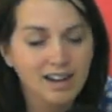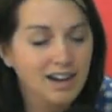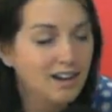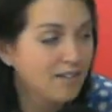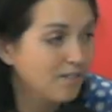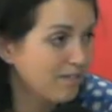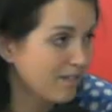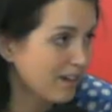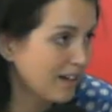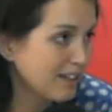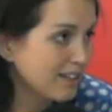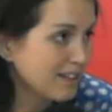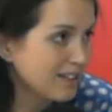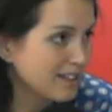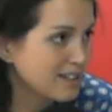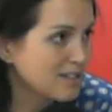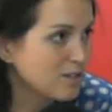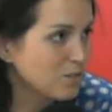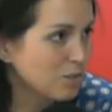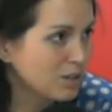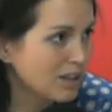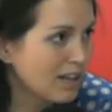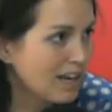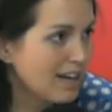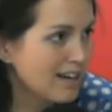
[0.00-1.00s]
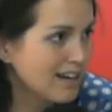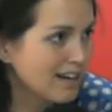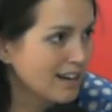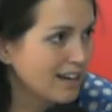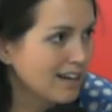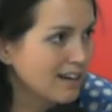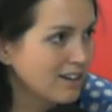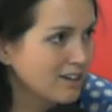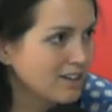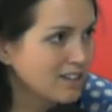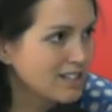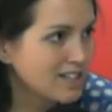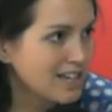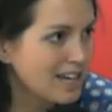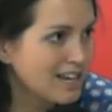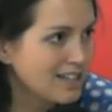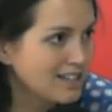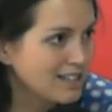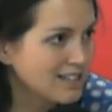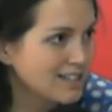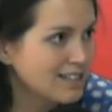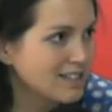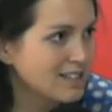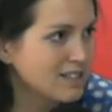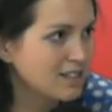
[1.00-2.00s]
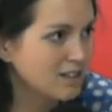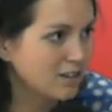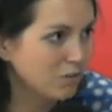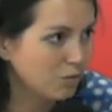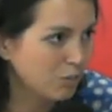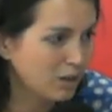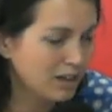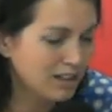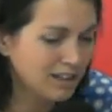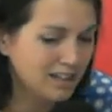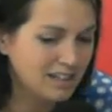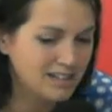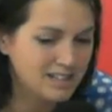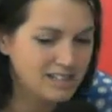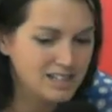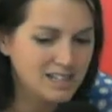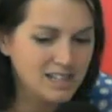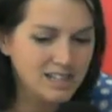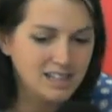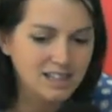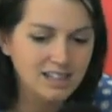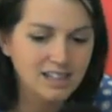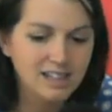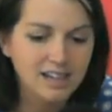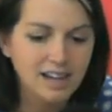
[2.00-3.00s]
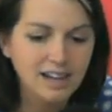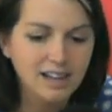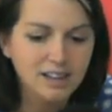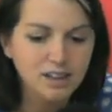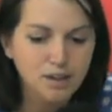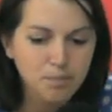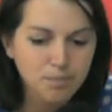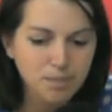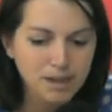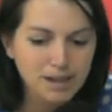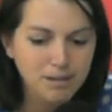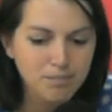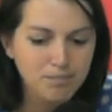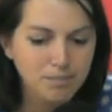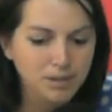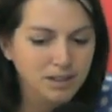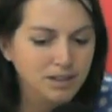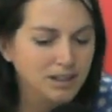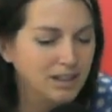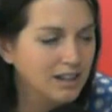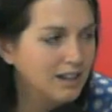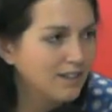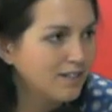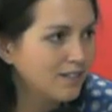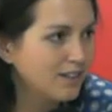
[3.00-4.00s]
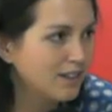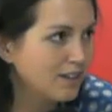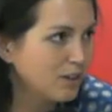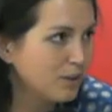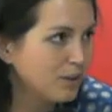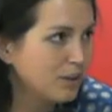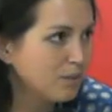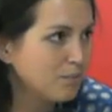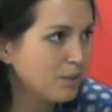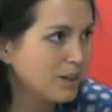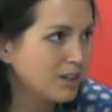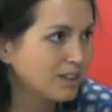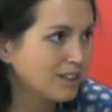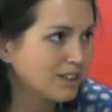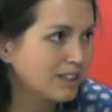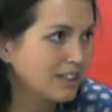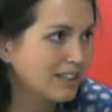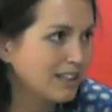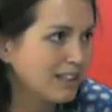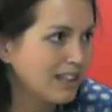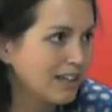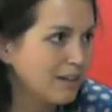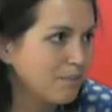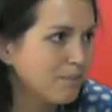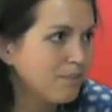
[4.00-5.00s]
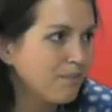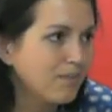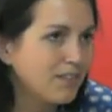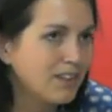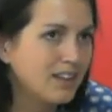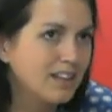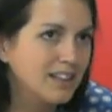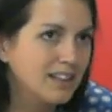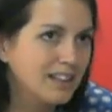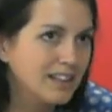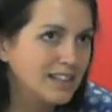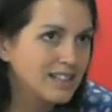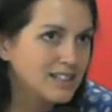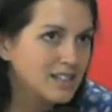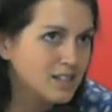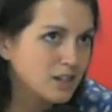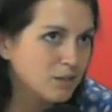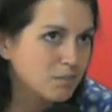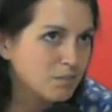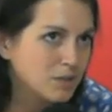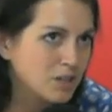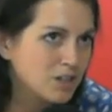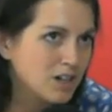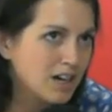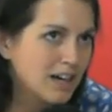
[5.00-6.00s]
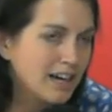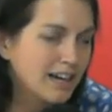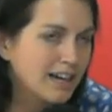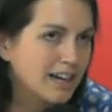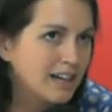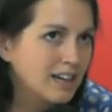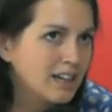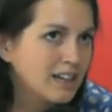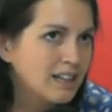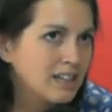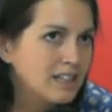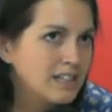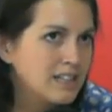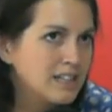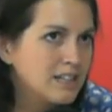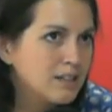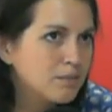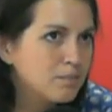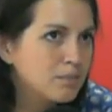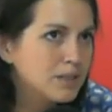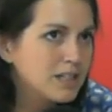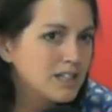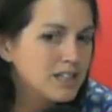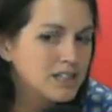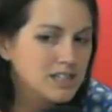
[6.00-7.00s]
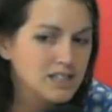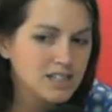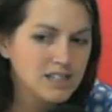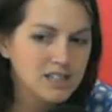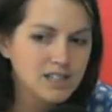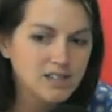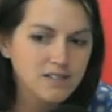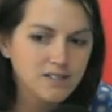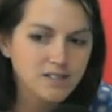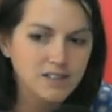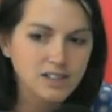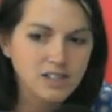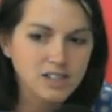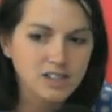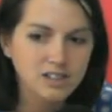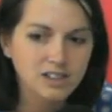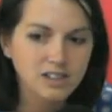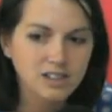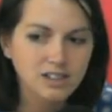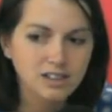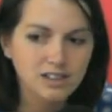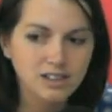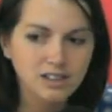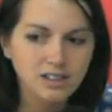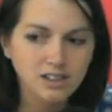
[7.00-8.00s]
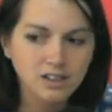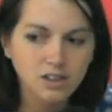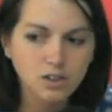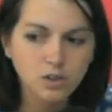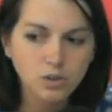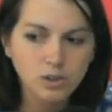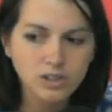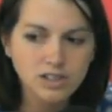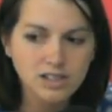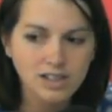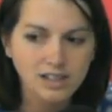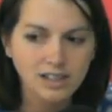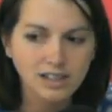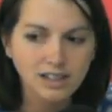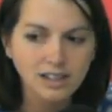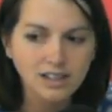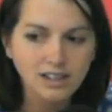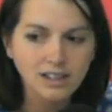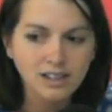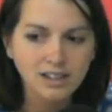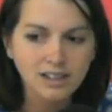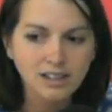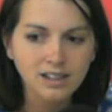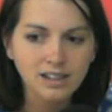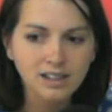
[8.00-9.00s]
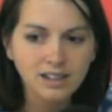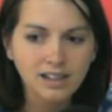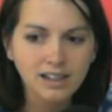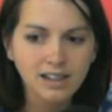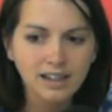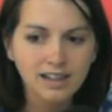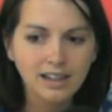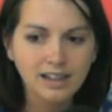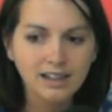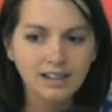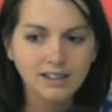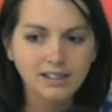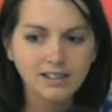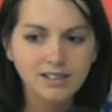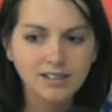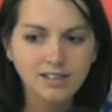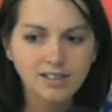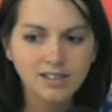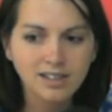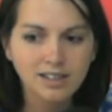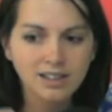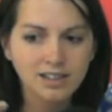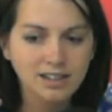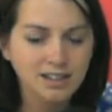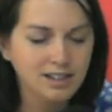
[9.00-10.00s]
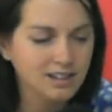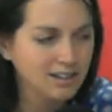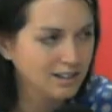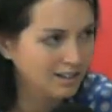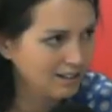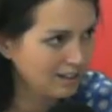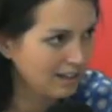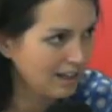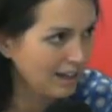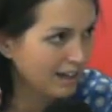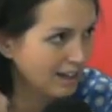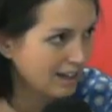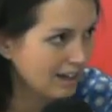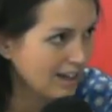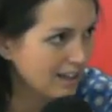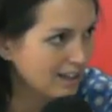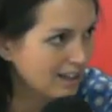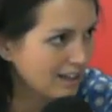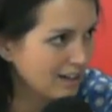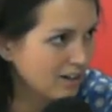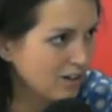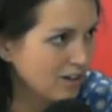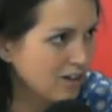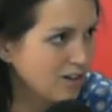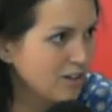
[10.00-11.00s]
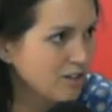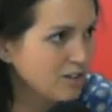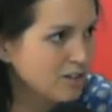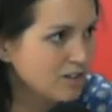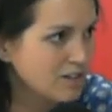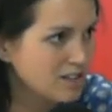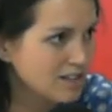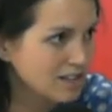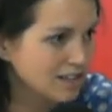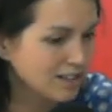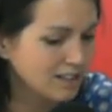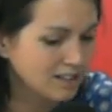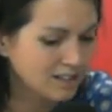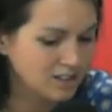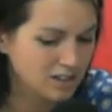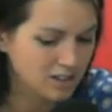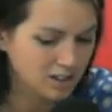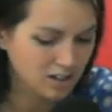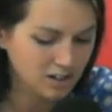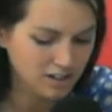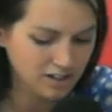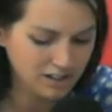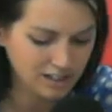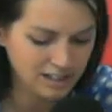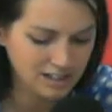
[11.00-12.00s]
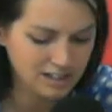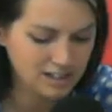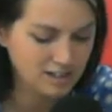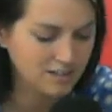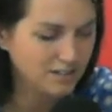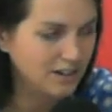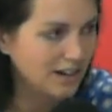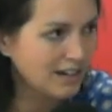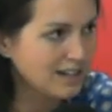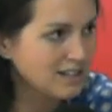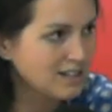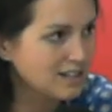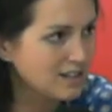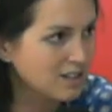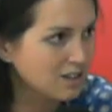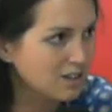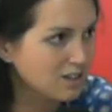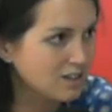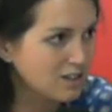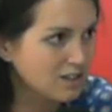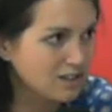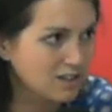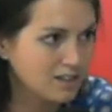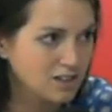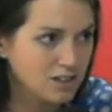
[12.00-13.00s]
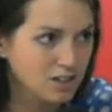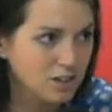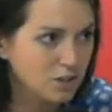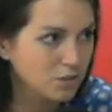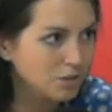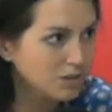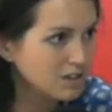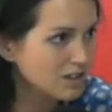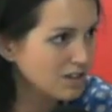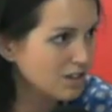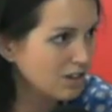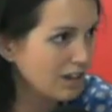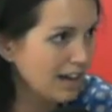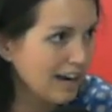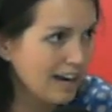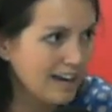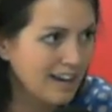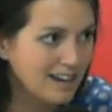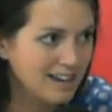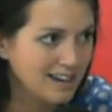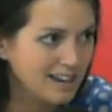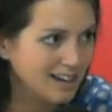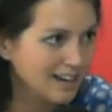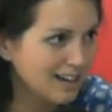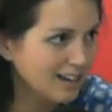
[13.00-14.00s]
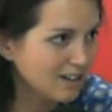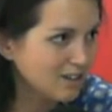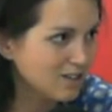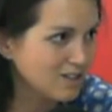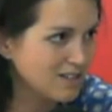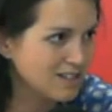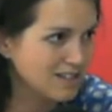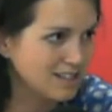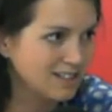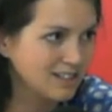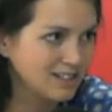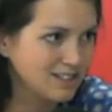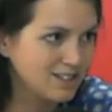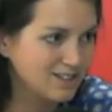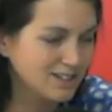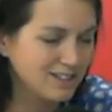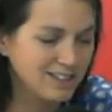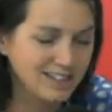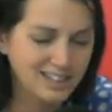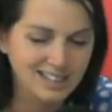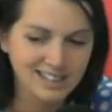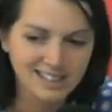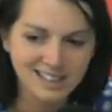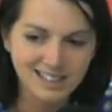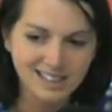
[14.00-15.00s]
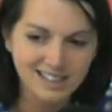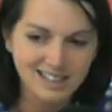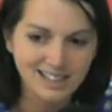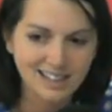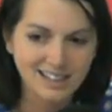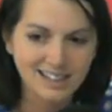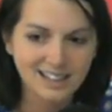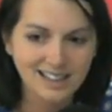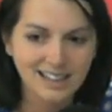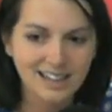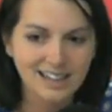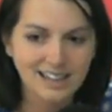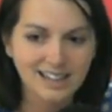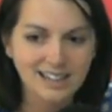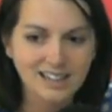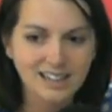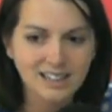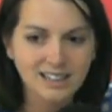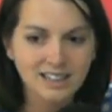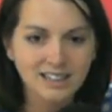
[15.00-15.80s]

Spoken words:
I found this with handing out tests. Yes. When they see that other people have a lower mark than them, then they stop trying. But this individual quizzing, and they get their own results on their device. So no one's handing out results or anything like that.